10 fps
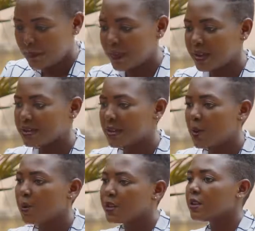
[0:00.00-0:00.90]
But
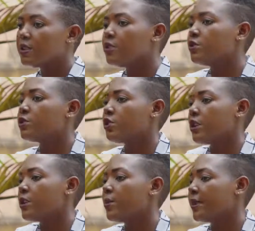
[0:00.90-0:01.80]
what can you
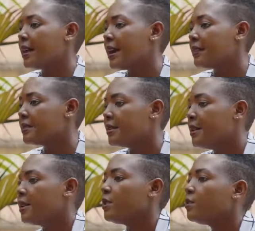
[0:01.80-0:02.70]
share with us?
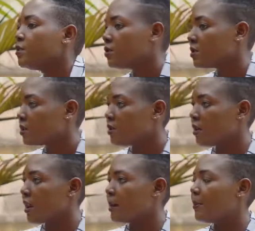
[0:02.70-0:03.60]
You were just
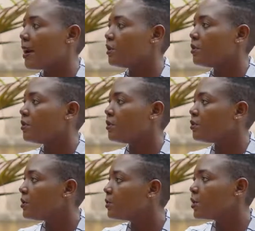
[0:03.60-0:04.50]
talking about, you know,
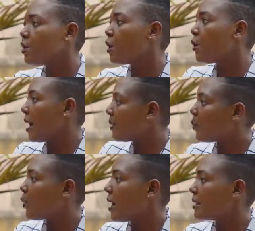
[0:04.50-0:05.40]
Jimdo,
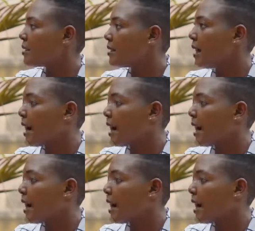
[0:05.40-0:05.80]
WordPress.